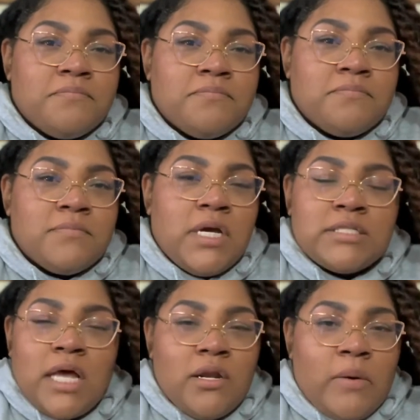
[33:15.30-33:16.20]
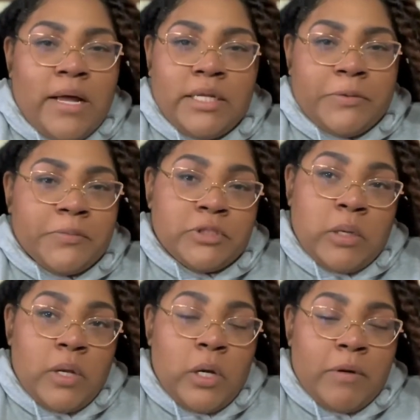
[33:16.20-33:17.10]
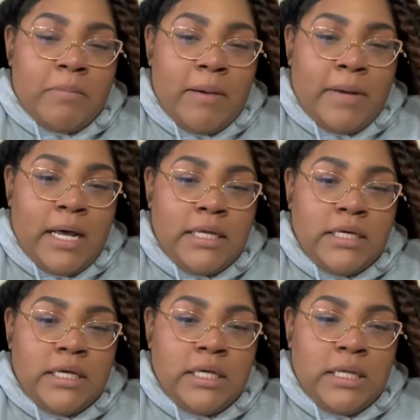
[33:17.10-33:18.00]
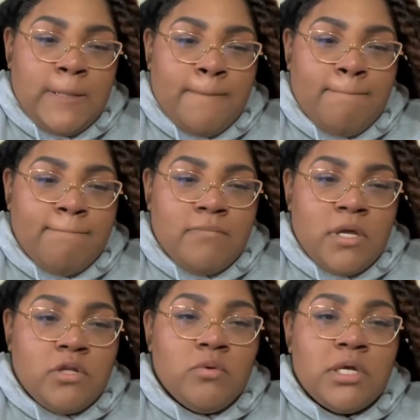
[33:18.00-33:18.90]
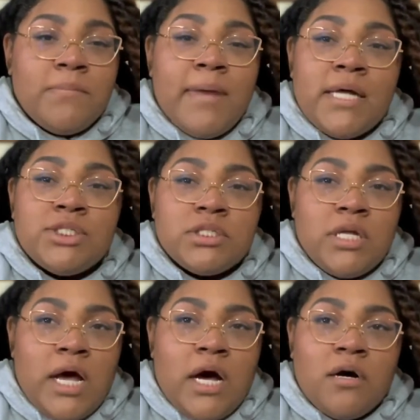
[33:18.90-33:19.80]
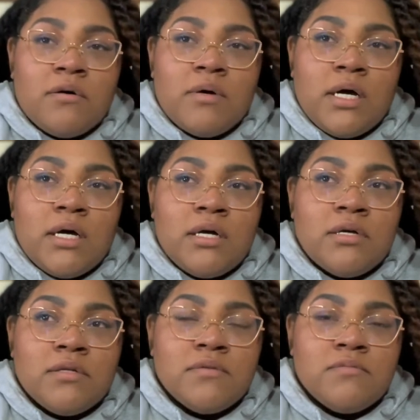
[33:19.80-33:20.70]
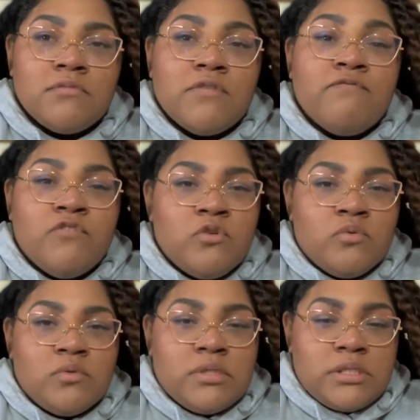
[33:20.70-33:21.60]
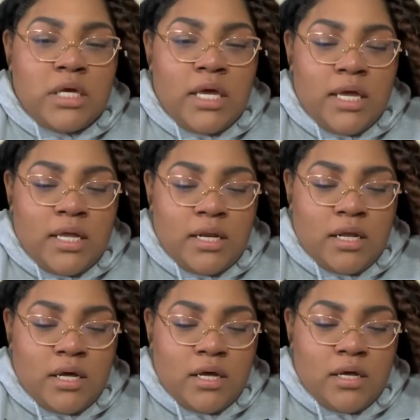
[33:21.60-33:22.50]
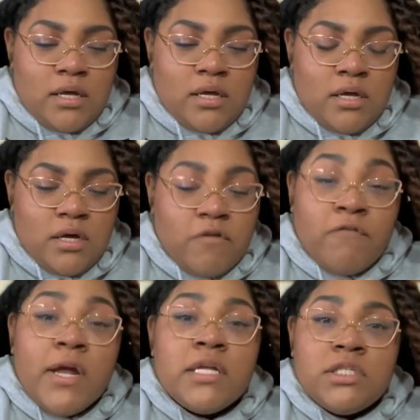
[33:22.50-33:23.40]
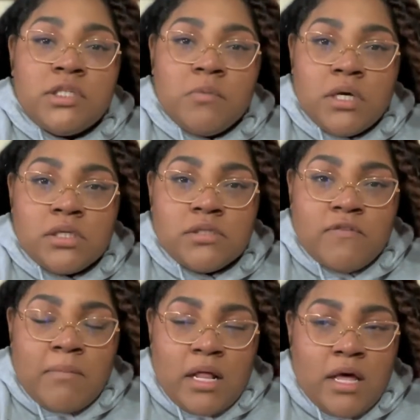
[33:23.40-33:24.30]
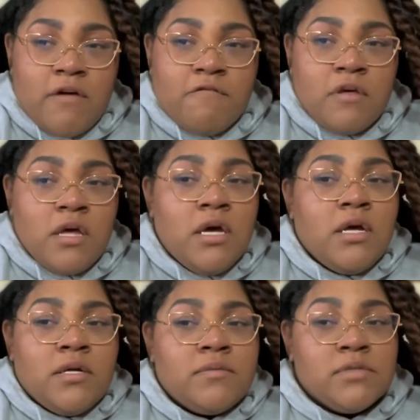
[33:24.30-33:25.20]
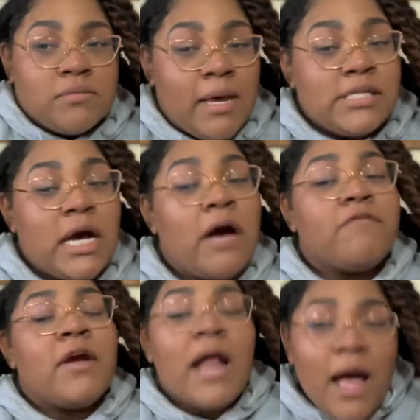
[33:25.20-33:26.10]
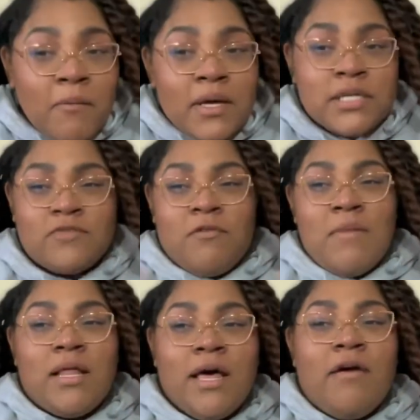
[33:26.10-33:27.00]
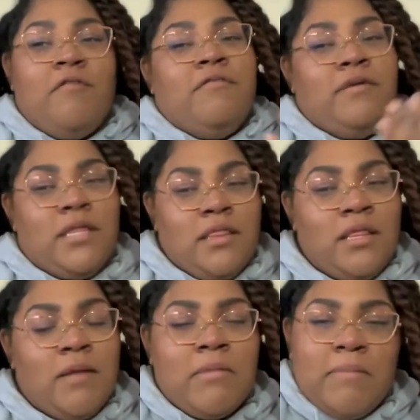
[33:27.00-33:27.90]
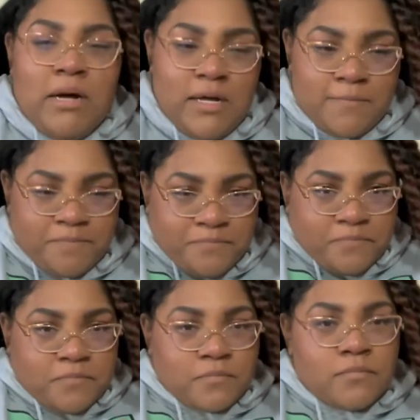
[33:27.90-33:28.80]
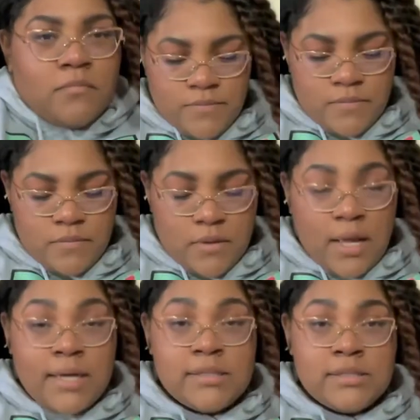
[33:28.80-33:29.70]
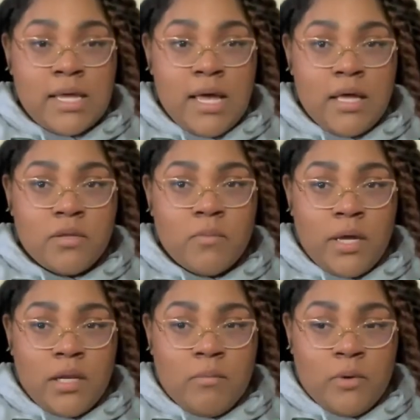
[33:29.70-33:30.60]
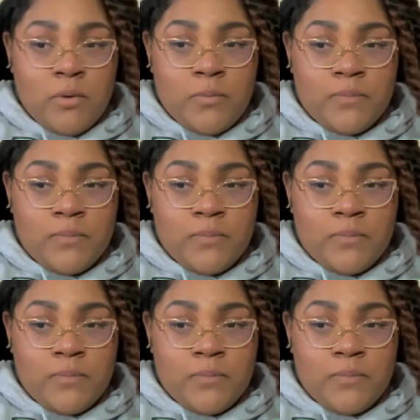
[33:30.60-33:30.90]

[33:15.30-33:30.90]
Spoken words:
because I had no idea what was going on with my body. And you can imagine how confused and afraid she was for my life. Imagine how afraid I was for my life. And then my mom. I sat in the waiting room